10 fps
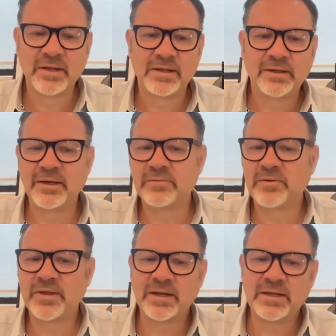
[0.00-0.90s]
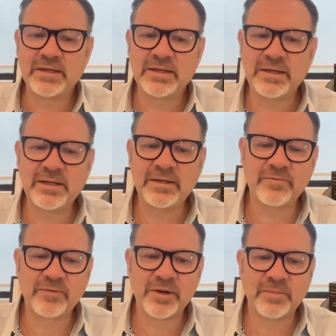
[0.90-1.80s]
Again, without any need
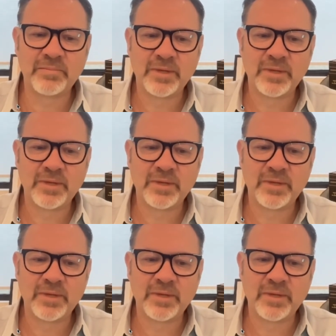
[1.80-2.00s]
from